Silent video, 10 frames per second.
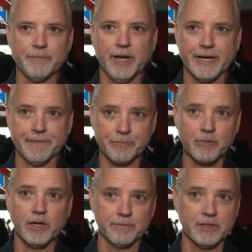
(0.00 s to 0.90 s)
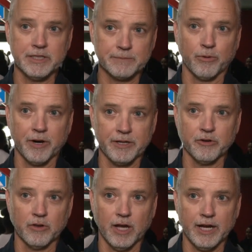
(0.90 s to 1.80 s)
make up to this point in
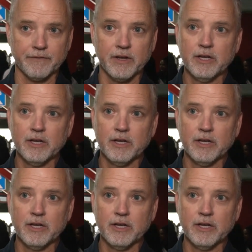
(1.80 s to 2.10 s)
their life.